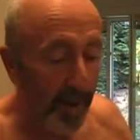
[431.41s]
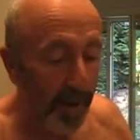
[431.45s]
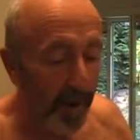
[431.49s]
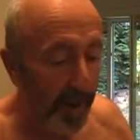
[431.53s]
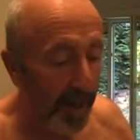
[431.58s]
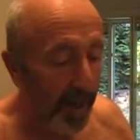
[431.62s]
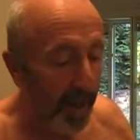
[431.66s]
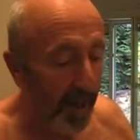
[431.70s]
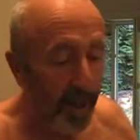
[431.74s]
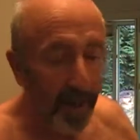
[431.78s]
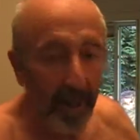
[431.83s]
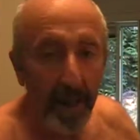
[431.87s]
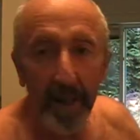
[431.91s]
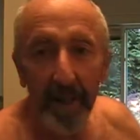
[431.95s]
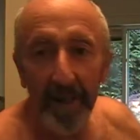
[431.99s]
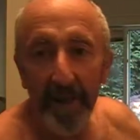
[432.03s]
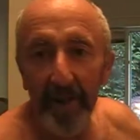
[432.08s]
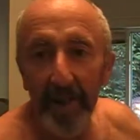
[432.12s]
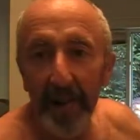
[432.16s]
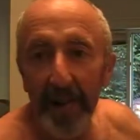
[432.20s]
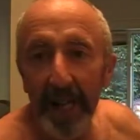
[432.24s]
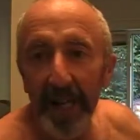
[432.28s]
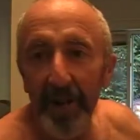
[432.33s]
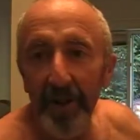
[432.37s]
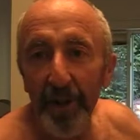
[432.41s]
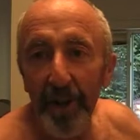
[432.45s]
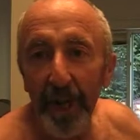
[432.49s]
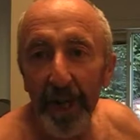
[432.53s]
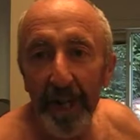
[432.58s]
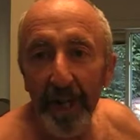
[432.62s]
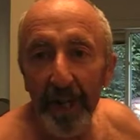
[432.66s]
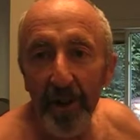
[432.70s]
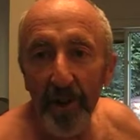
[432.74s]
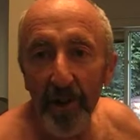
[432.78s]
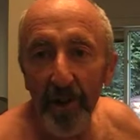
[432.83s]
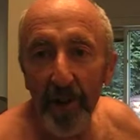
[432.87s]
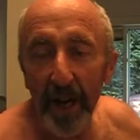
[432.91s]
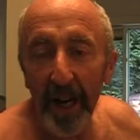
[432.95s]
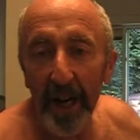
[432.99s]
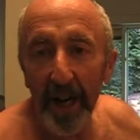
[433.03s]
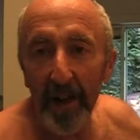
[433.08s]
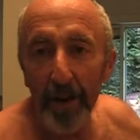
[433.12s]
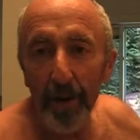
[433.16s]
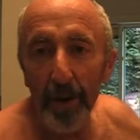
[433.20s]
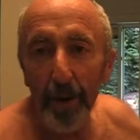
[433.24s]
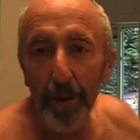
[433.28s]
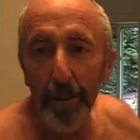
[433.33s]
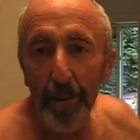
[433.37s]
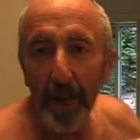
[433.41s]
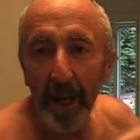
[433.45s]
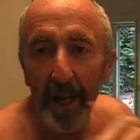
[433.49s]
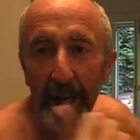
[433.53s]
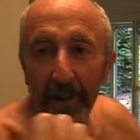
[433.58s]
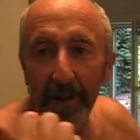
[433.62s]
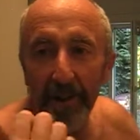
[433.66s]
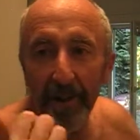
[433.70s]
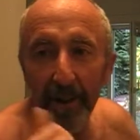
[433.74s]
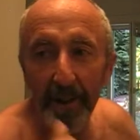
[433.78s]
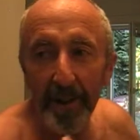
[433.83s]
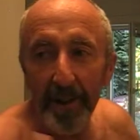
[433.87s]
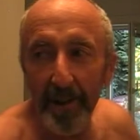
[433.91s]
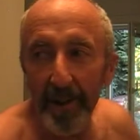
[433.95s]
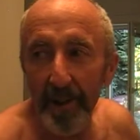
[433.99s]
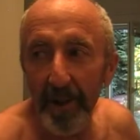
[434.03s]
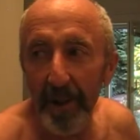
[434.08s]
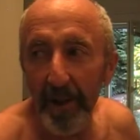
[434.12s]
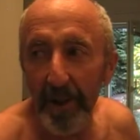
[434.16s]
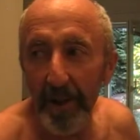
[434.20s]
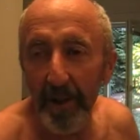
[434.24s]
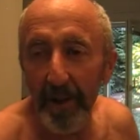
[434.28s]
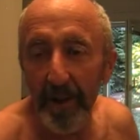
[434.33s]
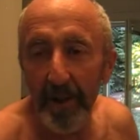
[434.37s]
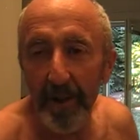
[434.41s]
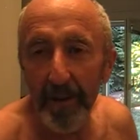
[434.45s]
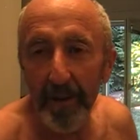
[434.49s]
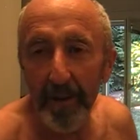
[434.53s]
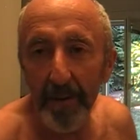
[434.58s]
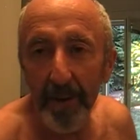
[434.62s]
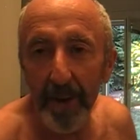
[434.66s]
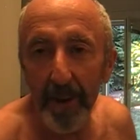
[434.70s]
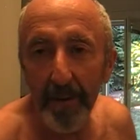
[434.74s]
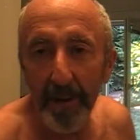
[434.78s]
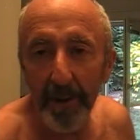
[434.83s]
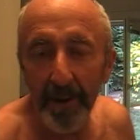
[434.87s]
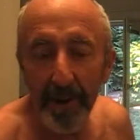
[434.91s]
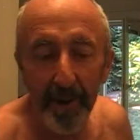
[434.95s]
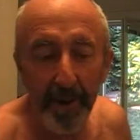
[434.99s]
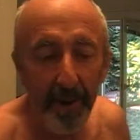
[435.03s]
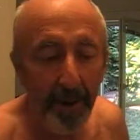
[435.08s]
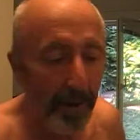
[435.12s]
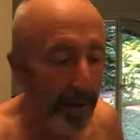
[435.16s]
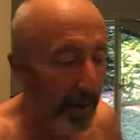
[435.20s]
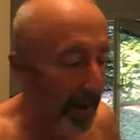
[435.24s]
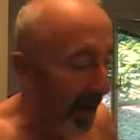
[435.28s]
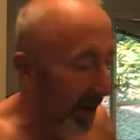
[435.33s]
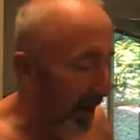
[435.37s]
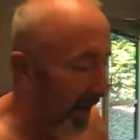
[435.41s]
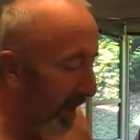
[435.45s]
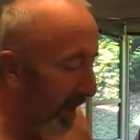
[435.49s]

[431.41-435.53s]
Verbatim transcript: Okay, this Ken Jennings guy, group, all I saw this on, uh, on MSN News.